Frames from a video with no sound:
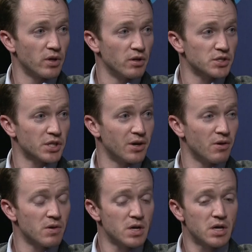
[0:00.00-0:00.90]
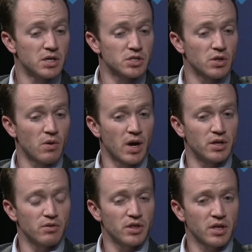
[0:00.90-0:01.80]
years ago. So I
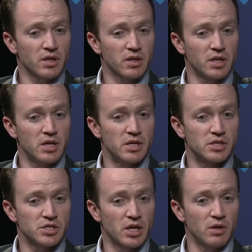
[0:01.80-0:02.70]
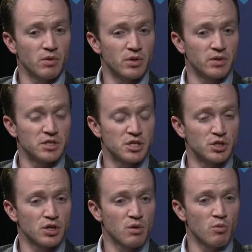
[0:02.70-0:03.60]
do think the study we're doing this
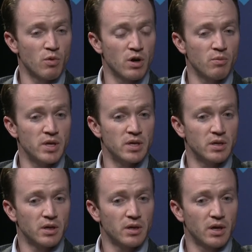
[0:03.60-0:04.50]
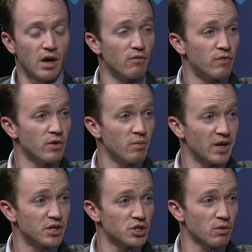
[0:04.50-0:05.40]
interim will be helpful in
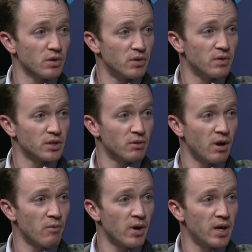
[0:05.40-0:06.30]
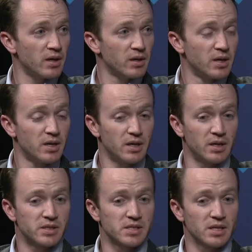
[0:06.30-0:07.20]
making sure we're doing it the right way.
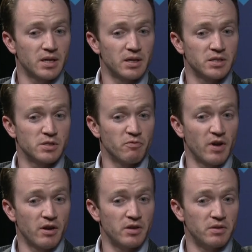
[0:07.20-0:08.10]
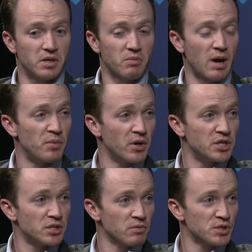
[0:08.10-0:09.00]
It's, uh, it's a very unique
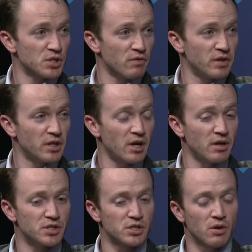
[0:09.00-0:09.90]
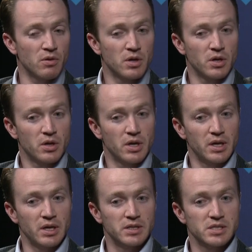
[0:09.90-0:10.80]
population we're serving there, and so
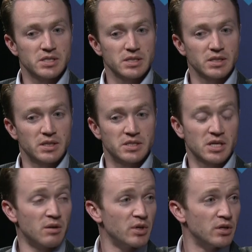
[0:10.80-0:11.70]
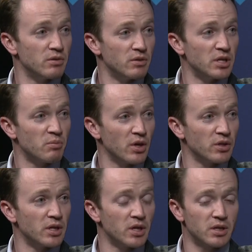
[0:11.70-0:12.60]
it's, it's going to be a unique
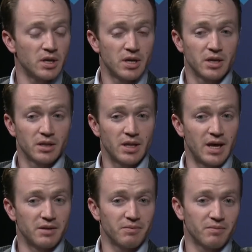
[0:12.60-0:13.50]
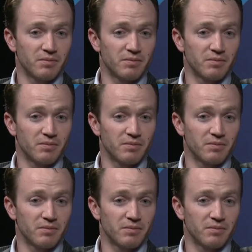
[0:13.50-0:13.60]
building, and that